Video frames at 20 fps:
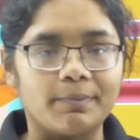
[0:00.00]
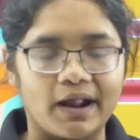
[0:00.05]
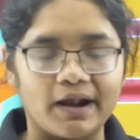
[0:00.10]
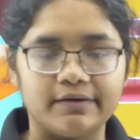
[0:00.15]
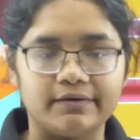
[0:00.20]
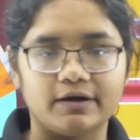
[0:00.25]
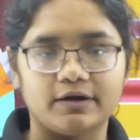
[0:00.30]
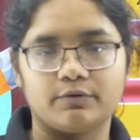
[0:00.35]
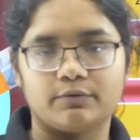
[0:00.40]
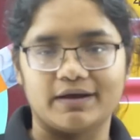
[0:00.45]

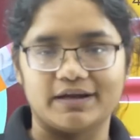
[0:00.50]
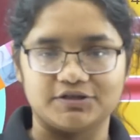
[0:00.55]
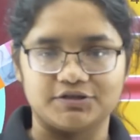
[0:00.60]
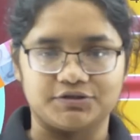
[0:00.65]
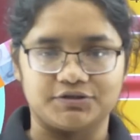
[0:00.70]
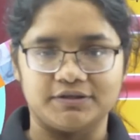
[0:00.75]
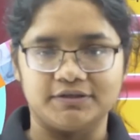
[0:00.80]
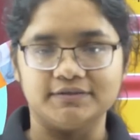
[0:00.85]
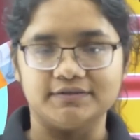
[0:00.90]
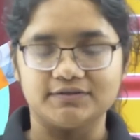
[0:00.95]
100
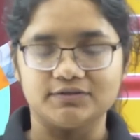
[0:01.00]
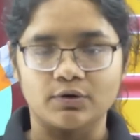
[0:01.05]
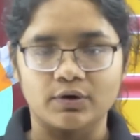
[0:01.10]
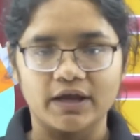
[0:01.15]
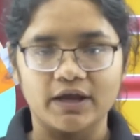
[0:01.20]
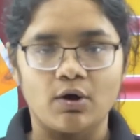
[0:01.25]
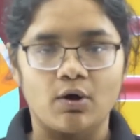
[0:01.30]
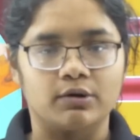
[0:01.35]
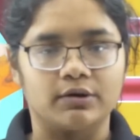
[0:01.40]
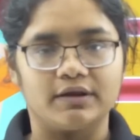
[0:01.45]
questions,
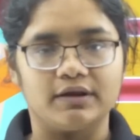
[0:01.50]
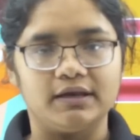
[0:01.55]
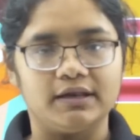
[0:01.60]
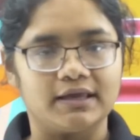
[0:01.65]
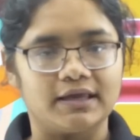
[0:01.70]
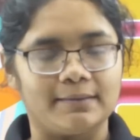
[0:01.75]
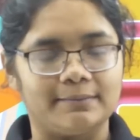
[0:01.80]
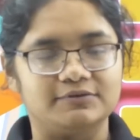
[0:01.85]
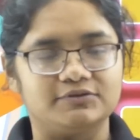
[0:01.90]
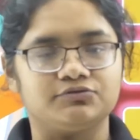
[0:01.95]
okay,
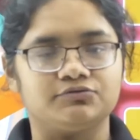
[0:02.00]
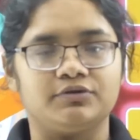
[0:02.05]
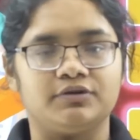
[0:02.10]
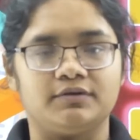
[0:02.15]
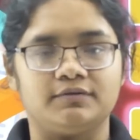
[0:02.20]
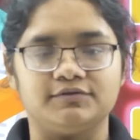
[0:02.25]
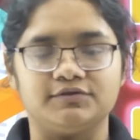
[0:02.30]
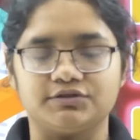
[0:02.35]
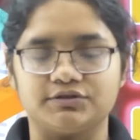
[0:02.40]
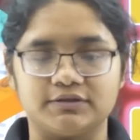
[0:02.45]
organic chemistry
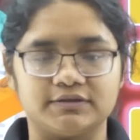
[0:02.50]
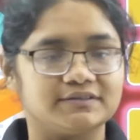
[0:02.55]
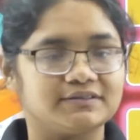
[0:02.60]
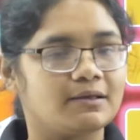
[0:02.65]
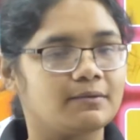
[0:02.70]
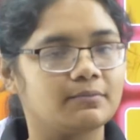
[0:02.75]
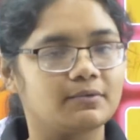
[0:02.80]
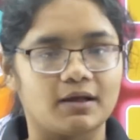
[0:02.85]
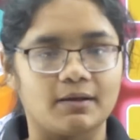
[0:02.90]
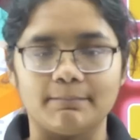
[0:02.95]
revision,
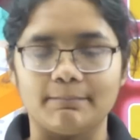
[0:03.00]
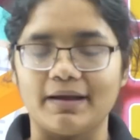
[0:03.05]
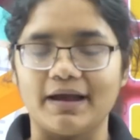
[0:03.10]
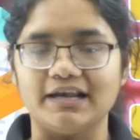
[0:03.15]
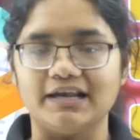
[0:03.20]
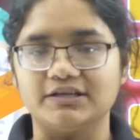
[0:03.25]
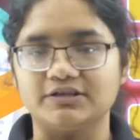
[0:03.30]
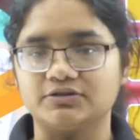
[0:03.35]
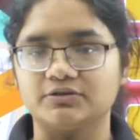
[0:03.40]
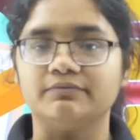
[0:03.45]
some
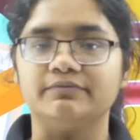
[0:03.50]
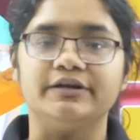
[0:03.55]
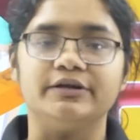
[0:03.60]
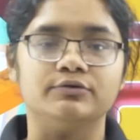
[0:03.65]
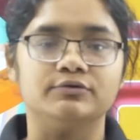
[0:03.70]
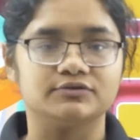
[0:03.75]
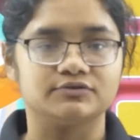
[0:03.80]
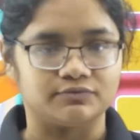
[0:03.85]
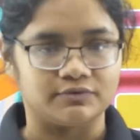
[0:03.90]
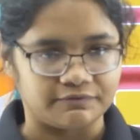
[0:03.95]
compilation
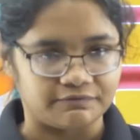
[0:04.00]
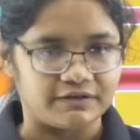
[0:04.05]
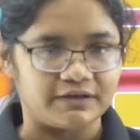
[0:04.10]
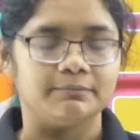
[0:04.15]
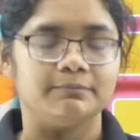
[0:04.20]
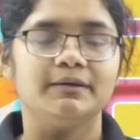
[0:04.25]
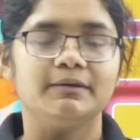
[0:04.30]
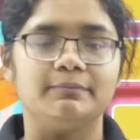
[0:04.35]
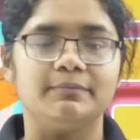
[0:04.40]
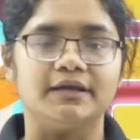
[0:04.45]
videos we
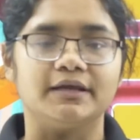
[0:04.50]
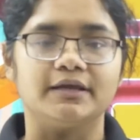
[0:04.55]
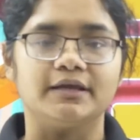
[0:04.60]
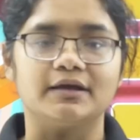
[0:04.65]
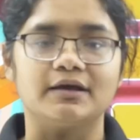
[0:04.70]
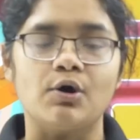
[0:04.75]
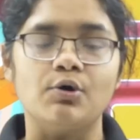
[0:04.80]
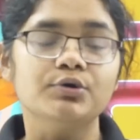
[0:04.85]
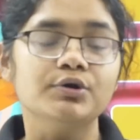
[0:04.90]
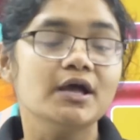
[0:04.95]
will be
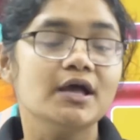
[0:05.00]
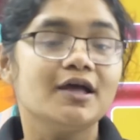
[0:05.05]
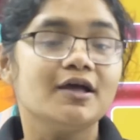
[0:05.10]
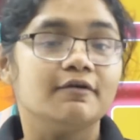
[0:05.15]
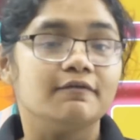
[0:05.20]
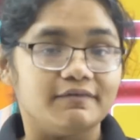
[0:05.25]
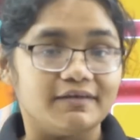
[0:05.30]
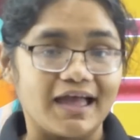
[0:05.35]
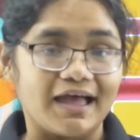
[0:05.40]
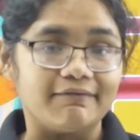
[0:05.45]
bringing out.
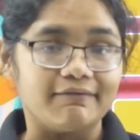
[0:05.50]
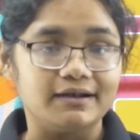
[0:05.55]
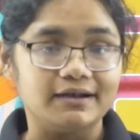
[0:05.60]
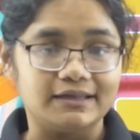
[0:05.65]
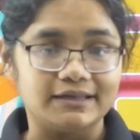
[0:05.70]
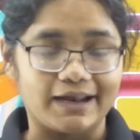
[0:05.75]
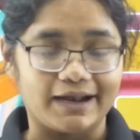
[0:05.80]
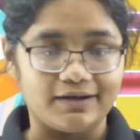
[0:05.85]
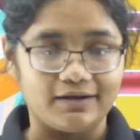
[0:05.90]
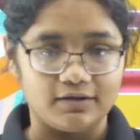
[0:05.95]
We
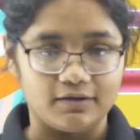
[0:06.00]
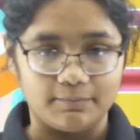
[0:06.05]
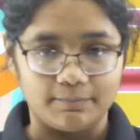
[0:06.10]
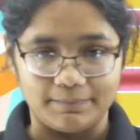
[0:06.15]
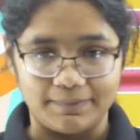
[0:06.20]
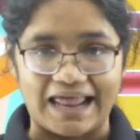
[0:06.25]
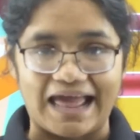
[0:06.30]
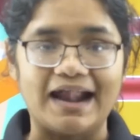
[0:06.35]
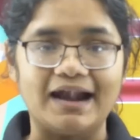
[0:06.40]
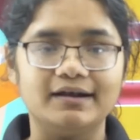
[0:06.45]
haven't yet
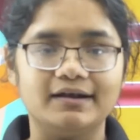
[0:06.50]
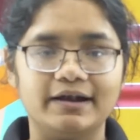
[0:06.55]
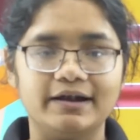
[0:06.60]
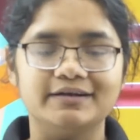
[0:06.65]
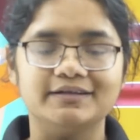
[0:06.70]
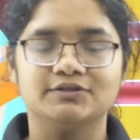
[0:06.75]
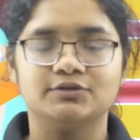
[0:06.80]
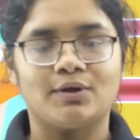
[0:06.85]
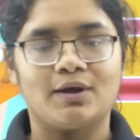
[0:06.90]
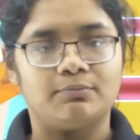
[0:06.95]
planned
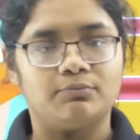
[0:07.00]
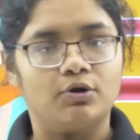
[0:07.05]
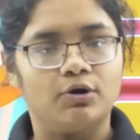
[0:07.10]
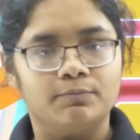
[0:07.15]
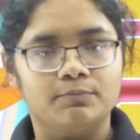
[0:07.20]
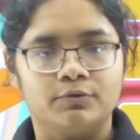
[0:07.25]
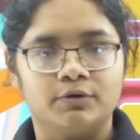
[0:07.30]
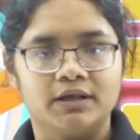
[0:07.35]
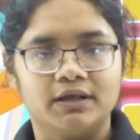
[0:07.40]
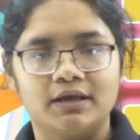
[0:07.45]
it, so I'm
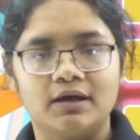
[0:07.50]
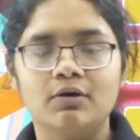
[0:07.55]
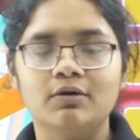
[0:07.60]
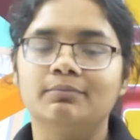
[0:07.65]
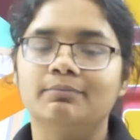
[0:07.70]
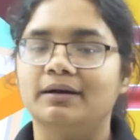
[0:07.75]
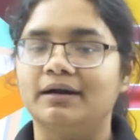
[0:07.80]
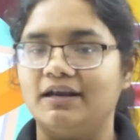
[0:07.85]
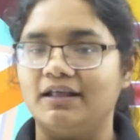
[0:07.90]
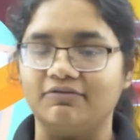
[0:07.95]
not putting out,
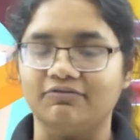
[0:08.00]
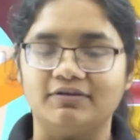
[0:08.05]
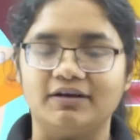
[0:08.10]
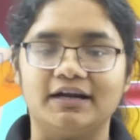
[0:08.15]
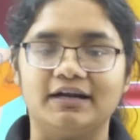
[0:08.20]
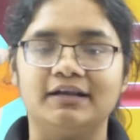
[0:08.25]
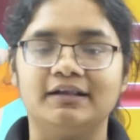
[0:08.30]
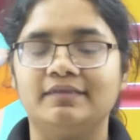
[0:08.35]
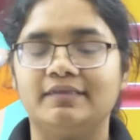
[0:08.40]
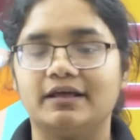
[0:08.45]
but
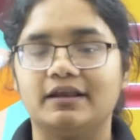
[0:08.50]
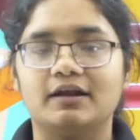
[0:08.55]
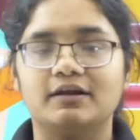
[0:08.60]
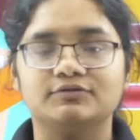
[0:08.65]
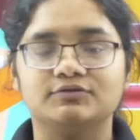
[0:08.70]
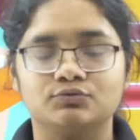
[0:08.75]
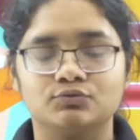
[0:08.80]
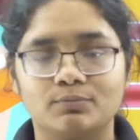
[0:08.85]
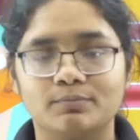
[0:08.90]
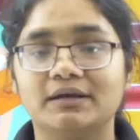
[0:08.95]
definitely there are
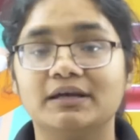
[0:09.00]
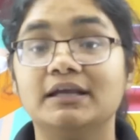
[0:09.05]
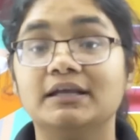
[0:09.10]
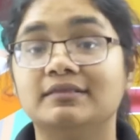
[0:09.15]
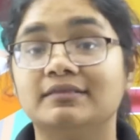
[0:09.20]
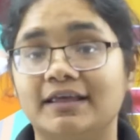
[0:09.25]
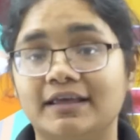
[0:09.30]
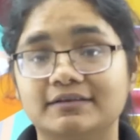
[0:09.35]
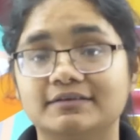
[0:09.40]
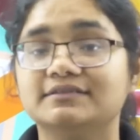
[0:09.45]
so many
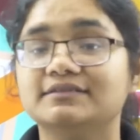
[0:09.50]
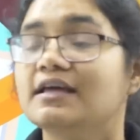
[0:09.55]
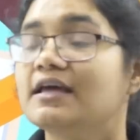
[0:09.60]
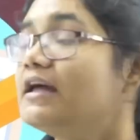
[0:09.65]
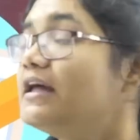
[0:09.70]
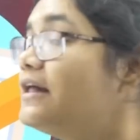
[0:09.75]
things